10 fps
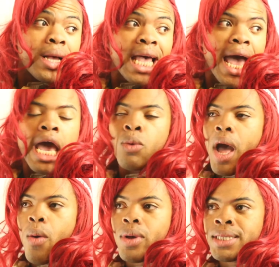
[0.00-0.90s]
was I and
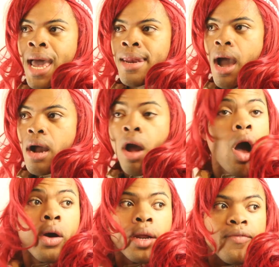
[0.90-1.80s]
why was I not
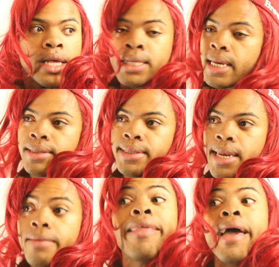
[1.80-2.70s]
called of this
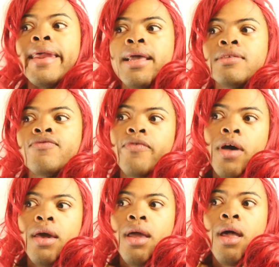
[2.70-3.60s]
incident that is
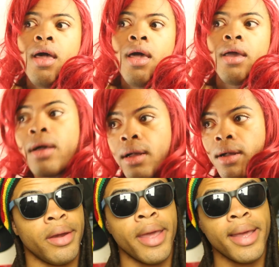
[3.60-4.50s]
funny?
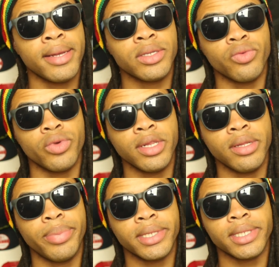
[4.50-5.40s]
That's
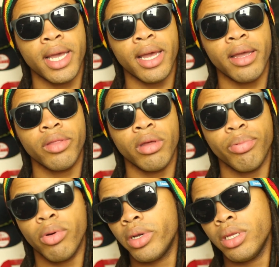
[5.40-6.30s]
really beside the
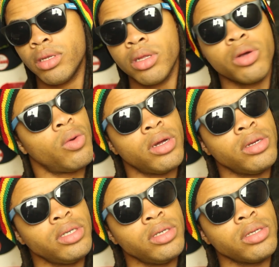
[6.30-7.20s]
point,
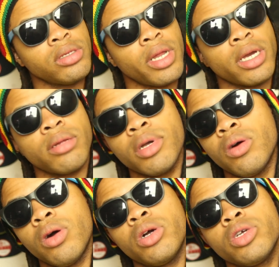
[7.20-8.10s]
Laquanda. Like I'm not
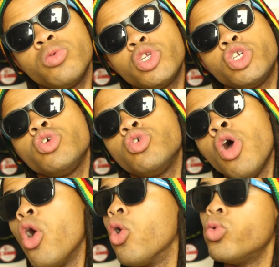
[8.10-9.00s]
gonna argue with you.
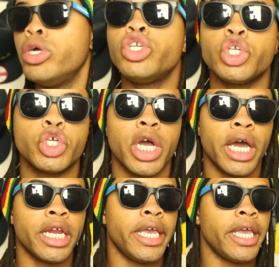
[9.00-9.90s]
We're just
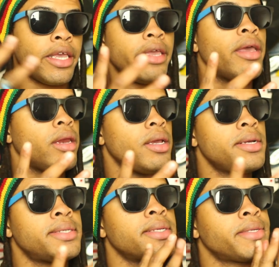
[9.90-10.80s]
trying to get Kenny
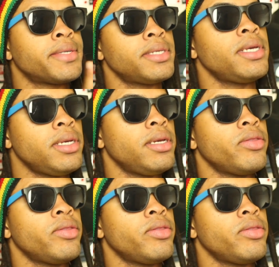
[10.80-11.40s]
to see